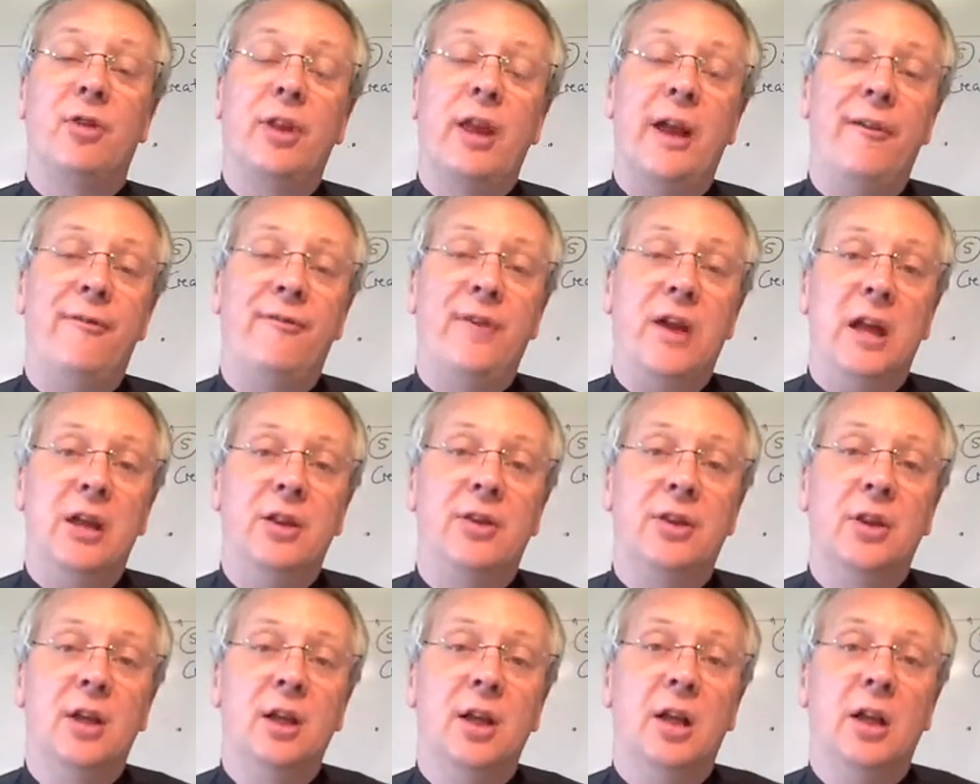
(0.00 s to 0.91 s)
their
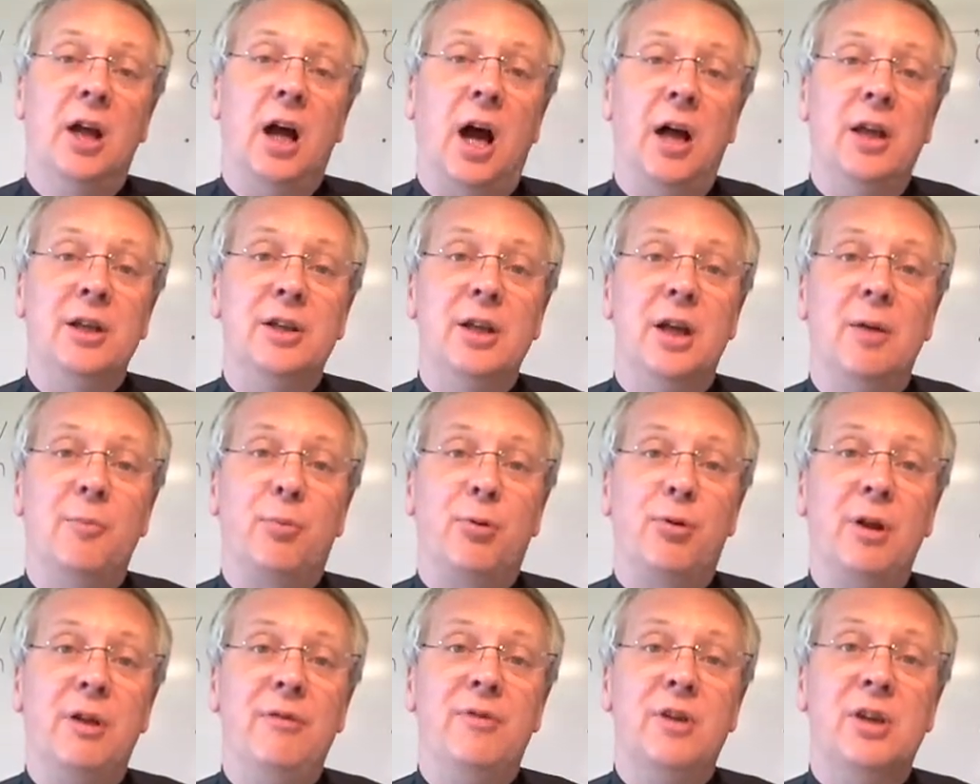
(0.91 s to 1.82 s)
faith under
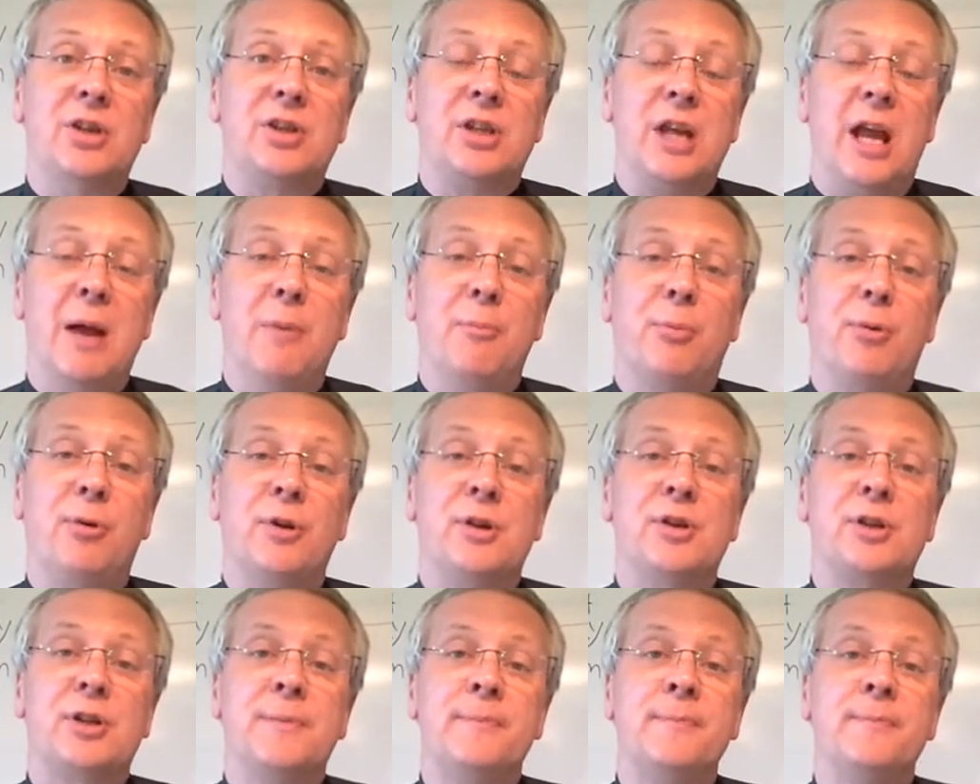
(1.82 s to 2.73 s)
previous
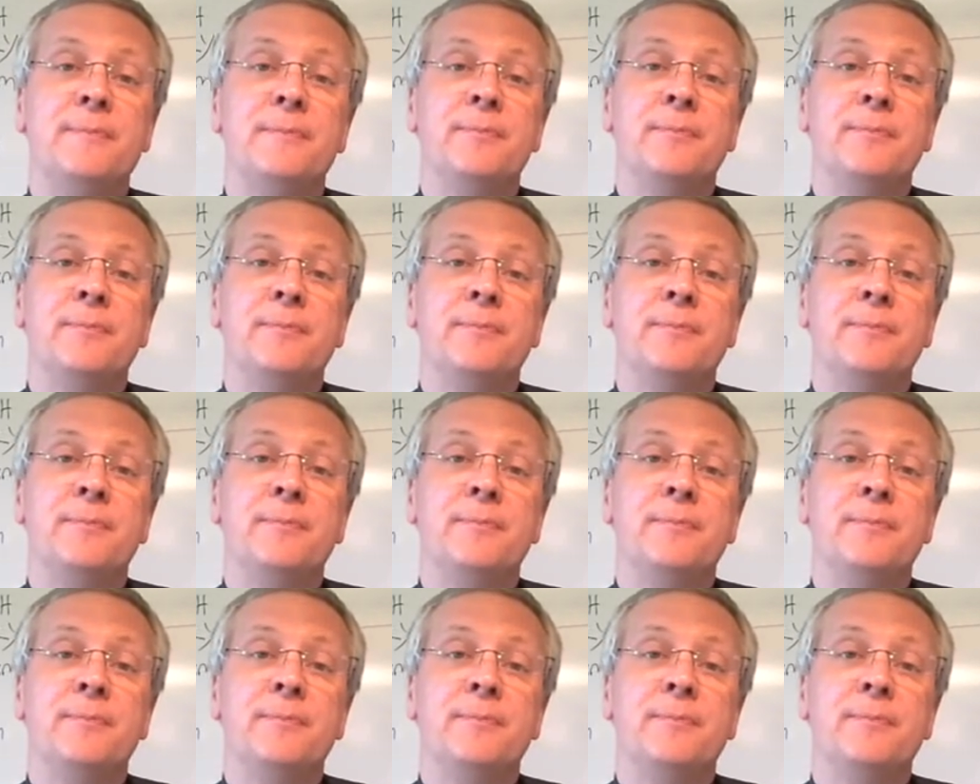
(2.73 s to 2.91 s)
emperors.